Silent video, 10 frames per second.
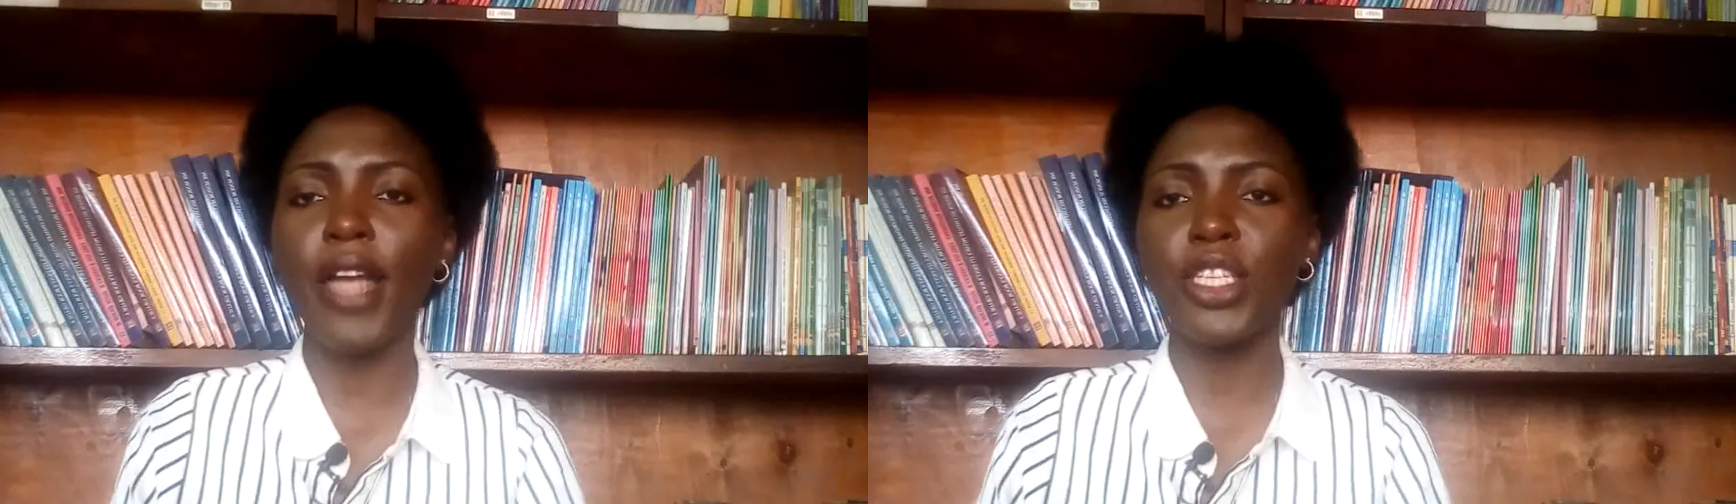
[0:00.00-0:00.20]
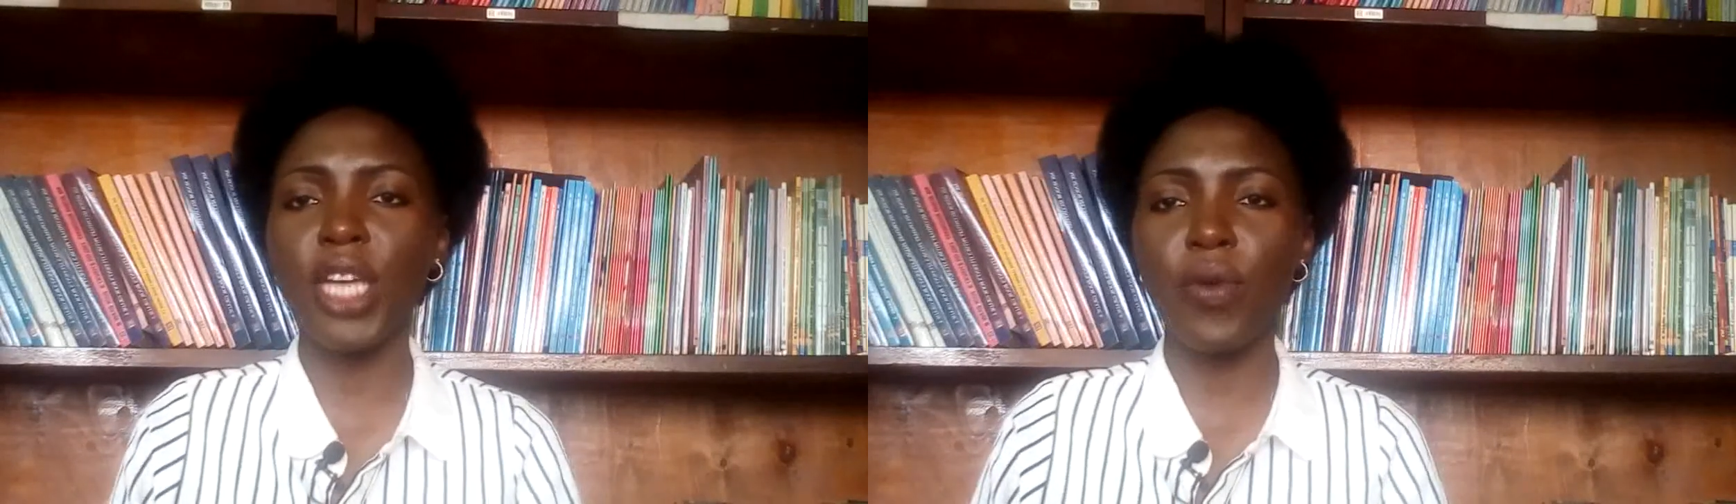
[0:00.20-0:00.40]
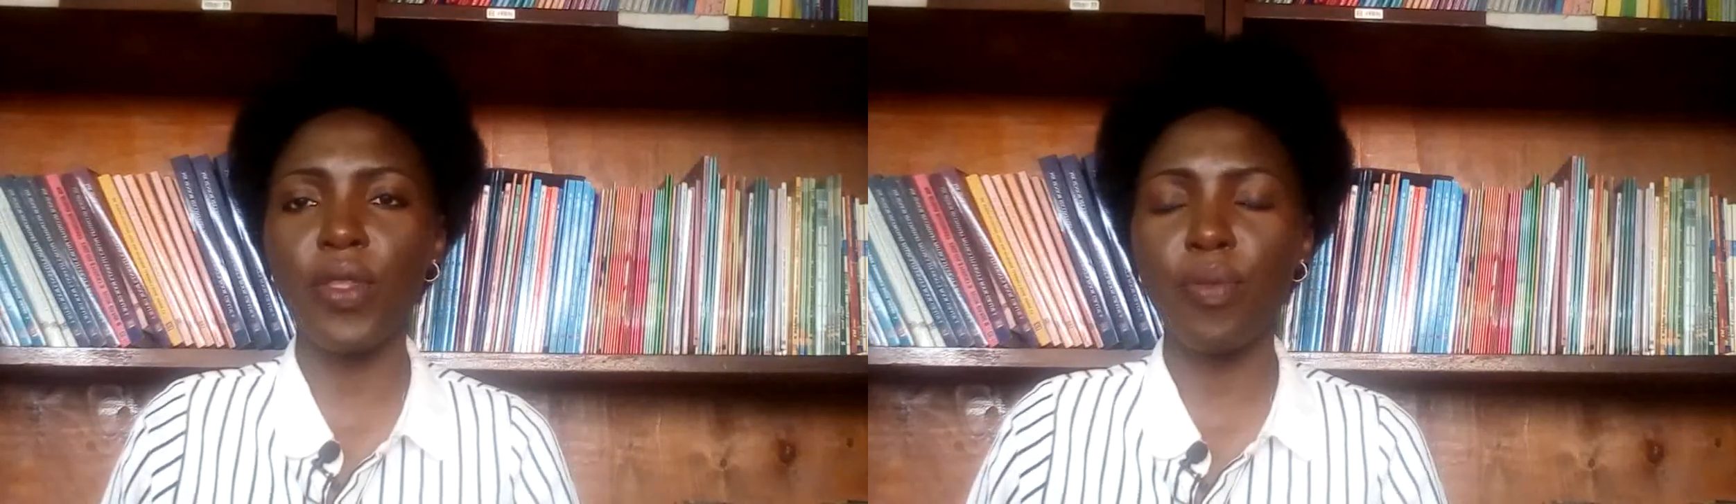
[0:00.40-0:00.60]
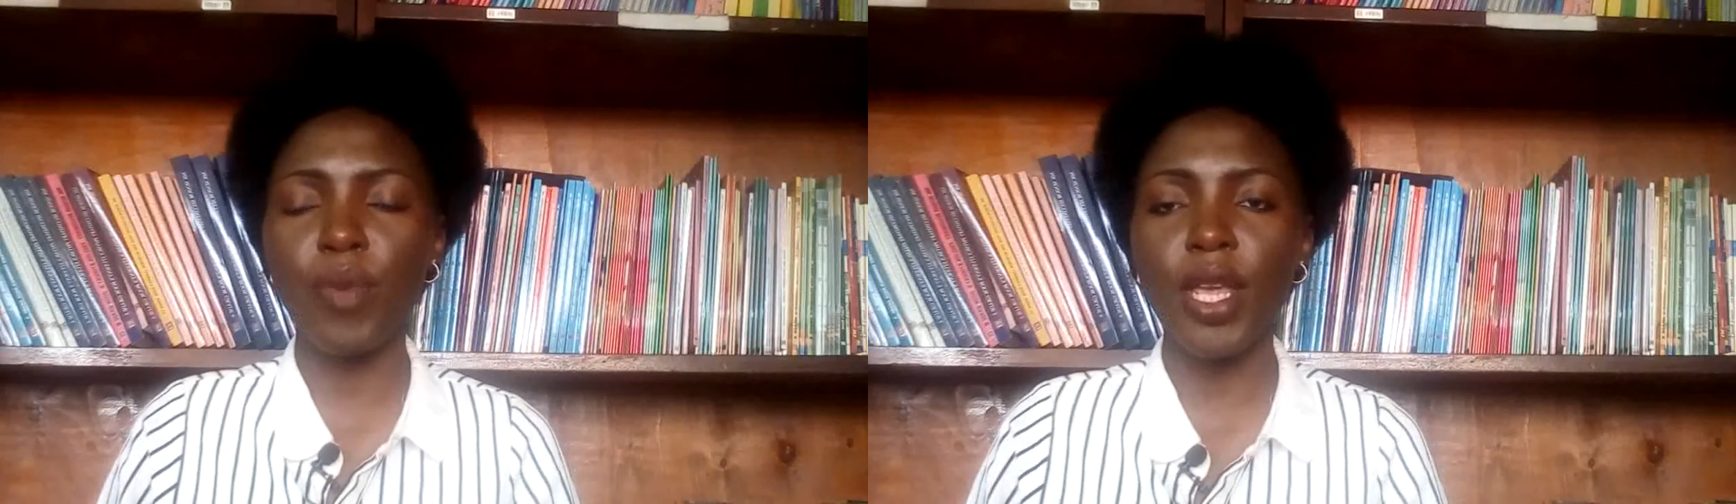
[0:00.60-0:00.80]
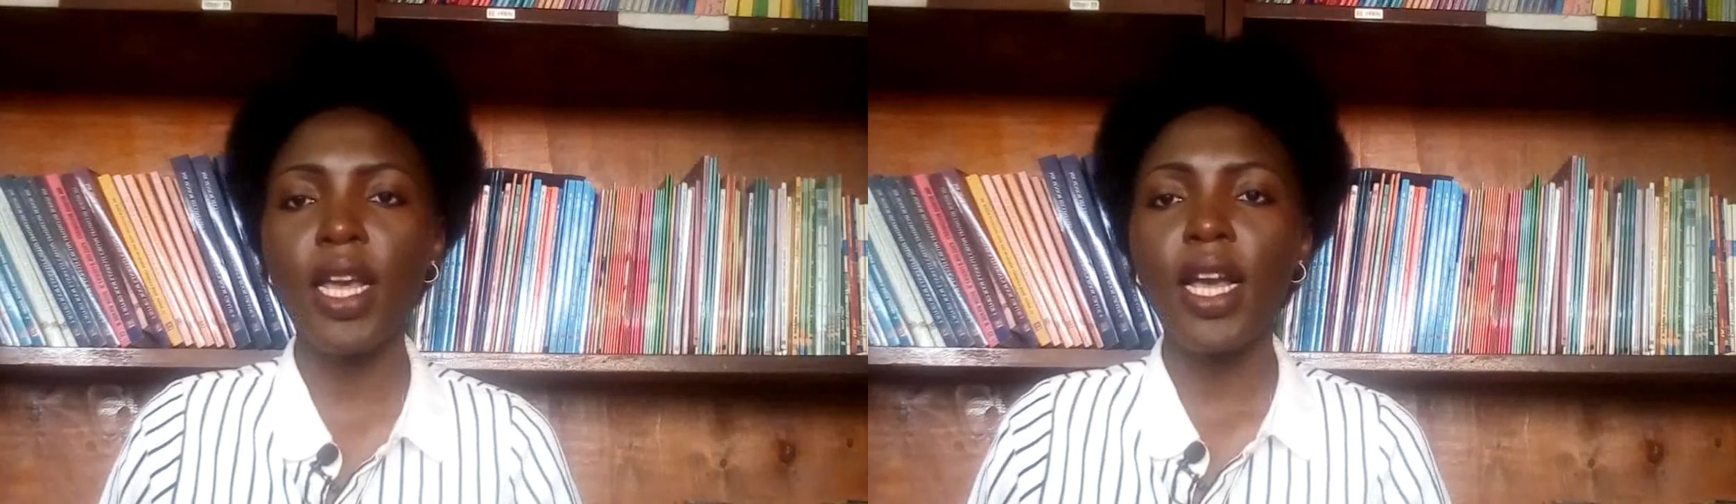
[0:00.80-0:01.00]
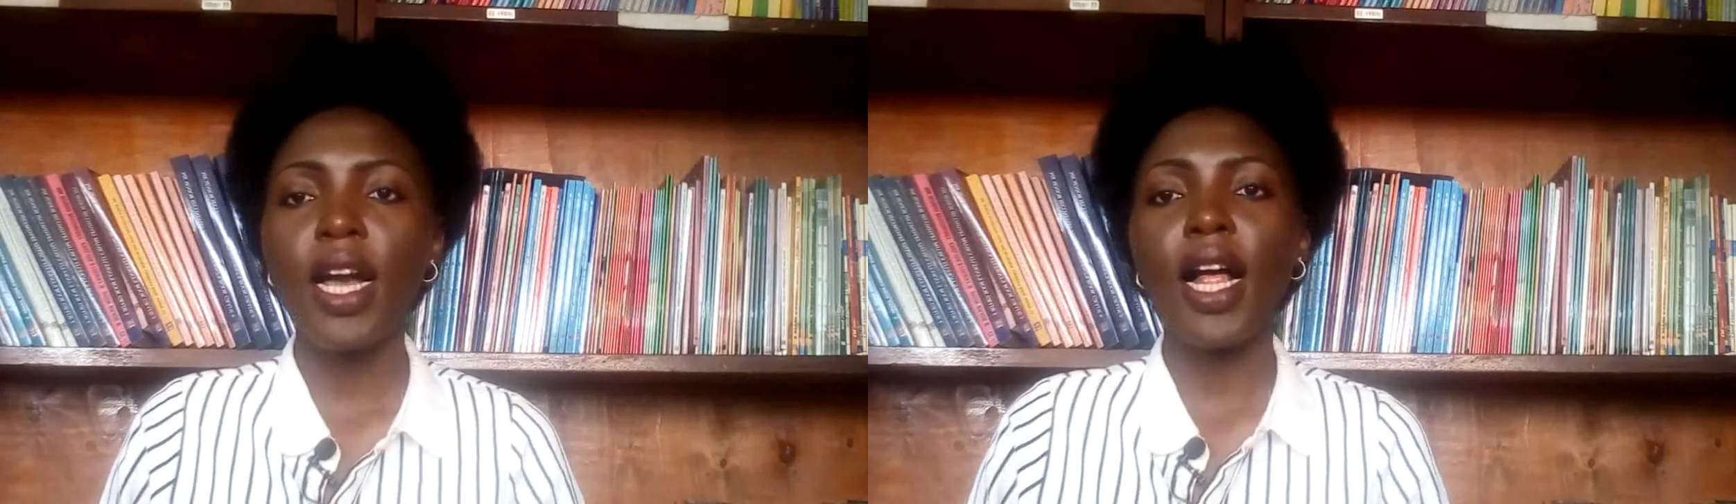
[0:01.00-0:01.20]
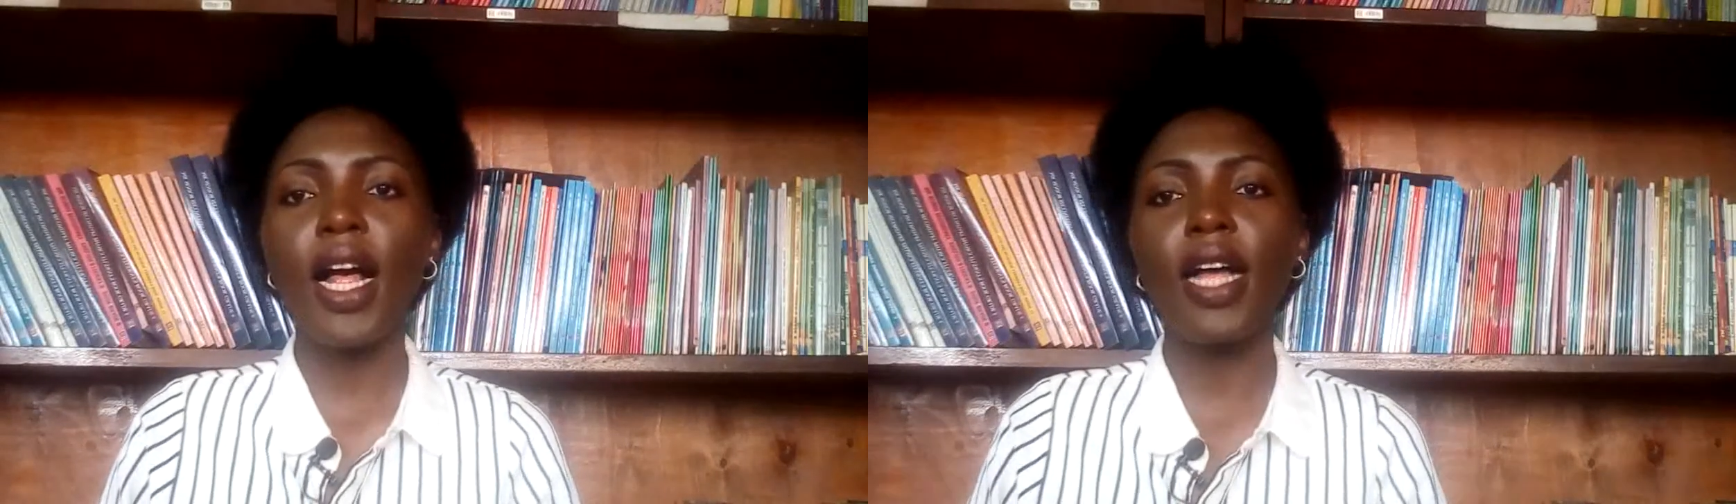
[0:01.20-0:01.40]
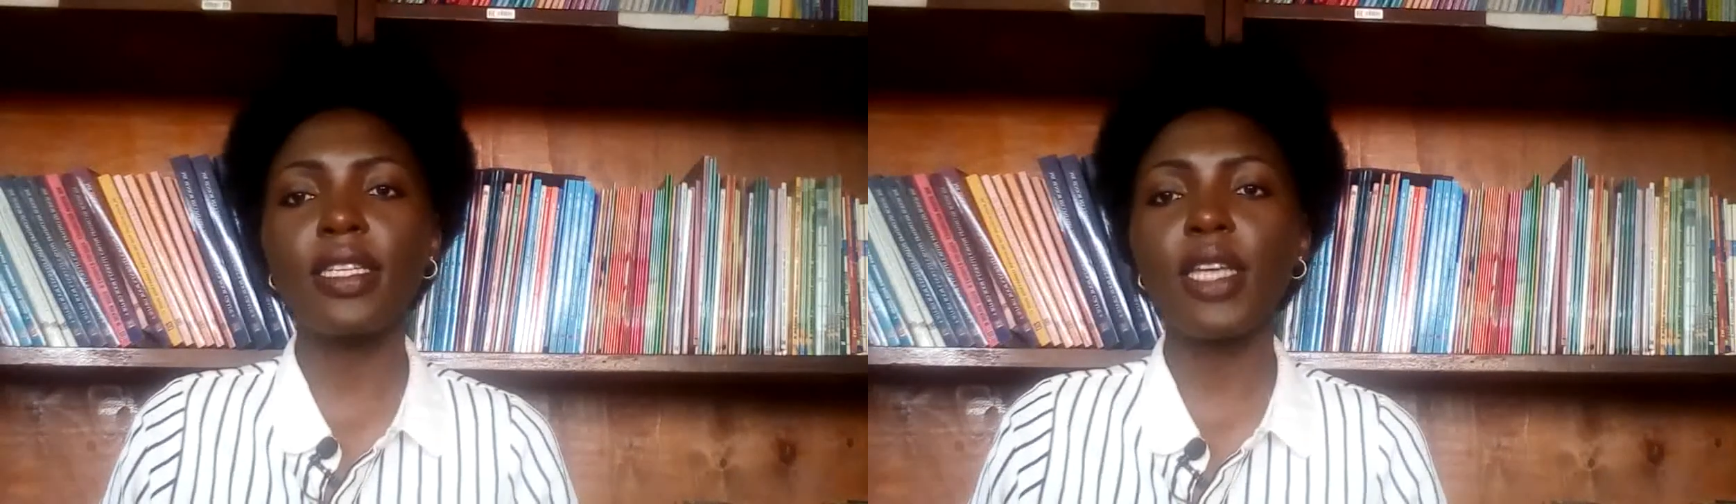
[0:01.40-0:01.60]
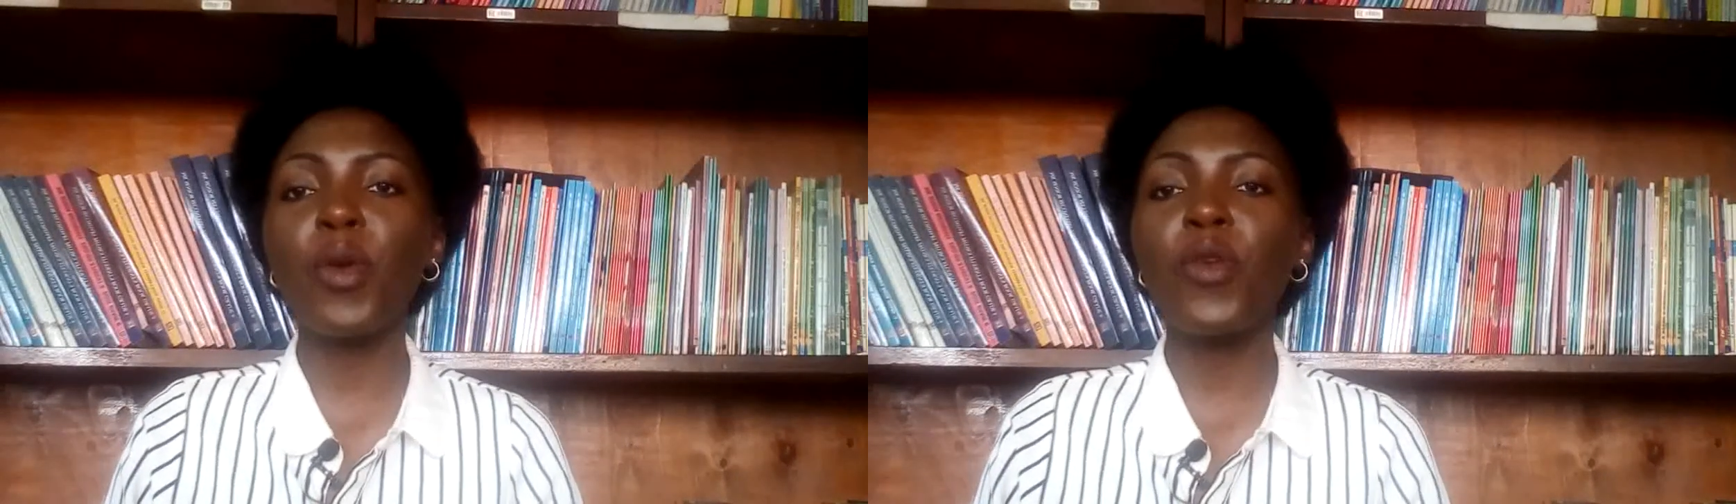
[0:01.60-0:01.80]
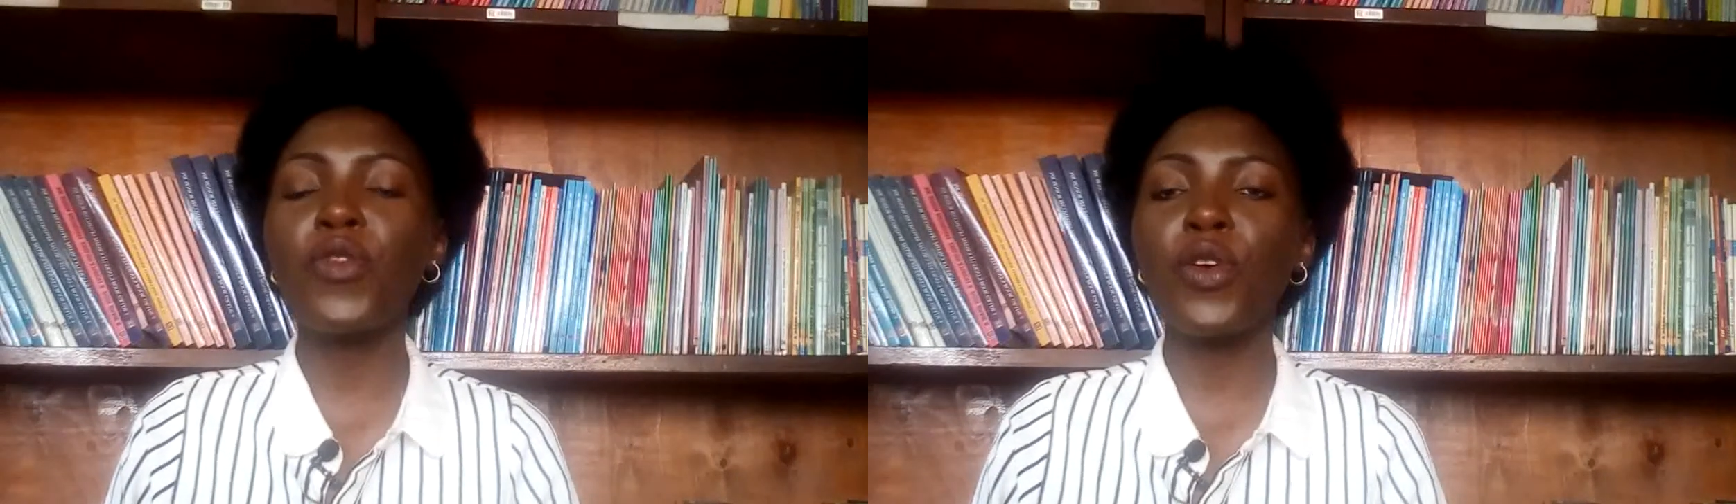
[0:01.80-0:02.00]
and share with me
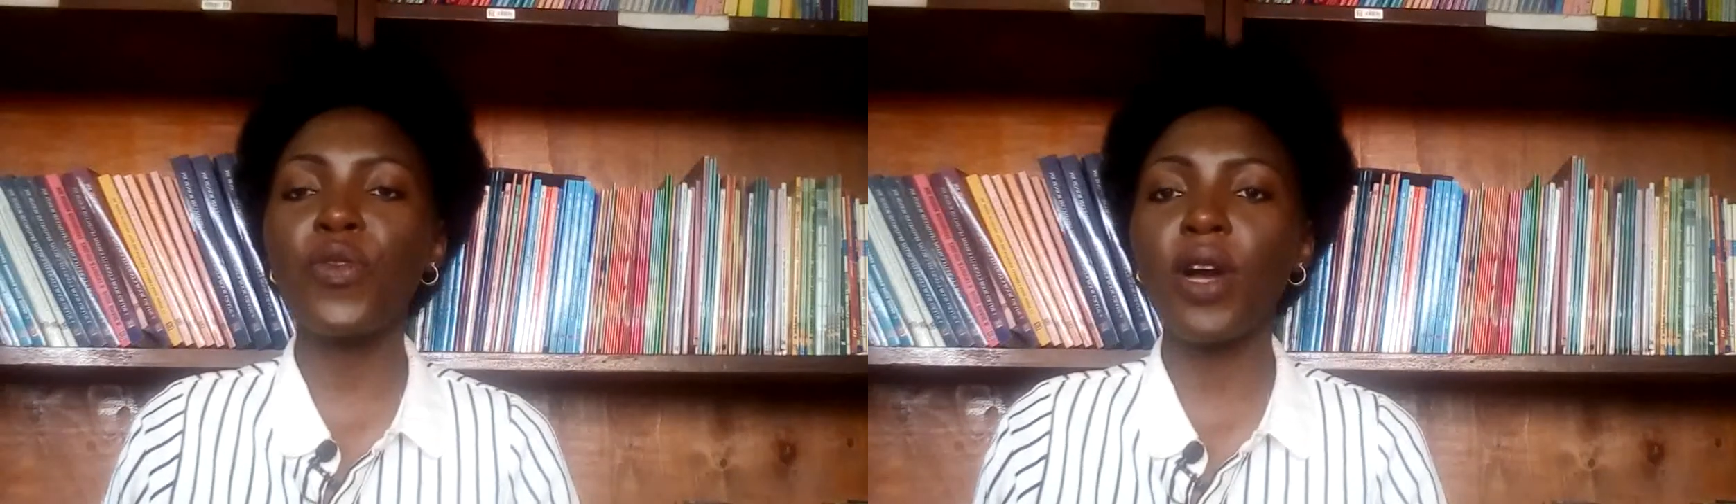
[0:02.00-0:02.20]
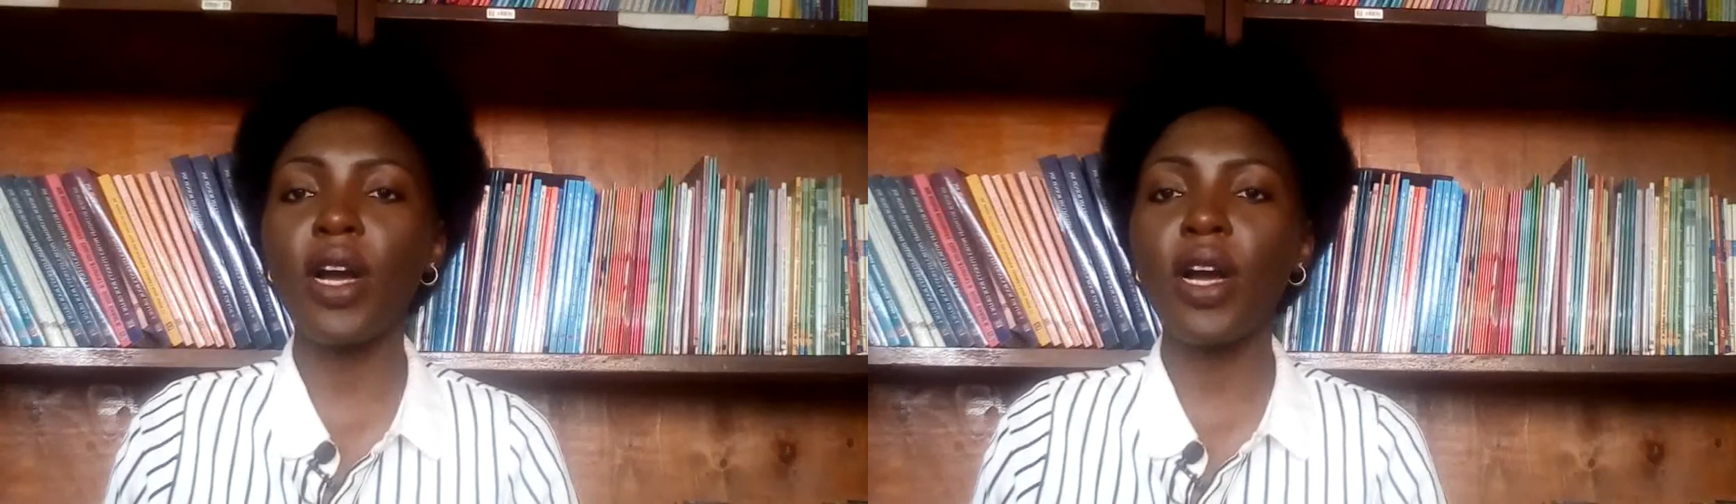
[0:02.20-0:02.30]
some of your